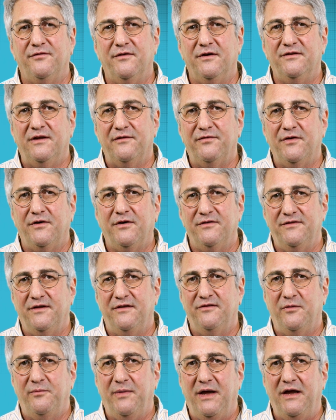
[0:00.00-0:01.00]
for a difficult
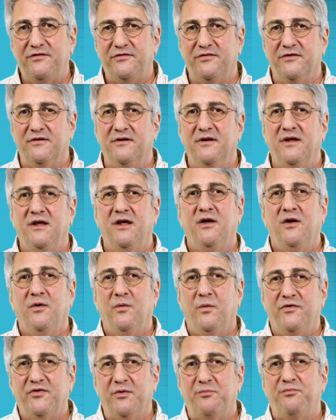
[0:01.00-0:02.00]
intubation
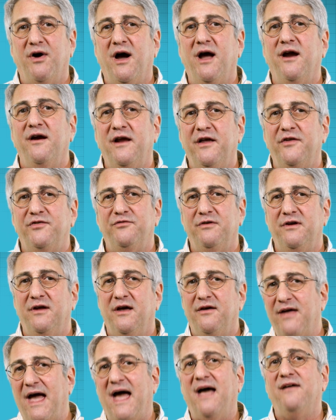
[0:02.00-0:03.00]
was a prior history
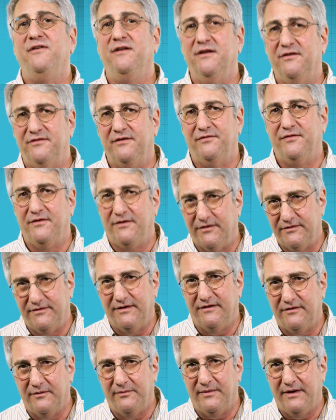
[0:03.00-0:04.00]
of having a difficult
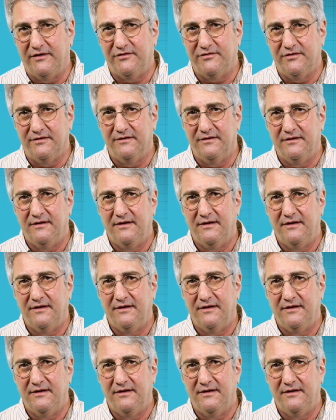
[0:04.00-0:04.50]
intubation.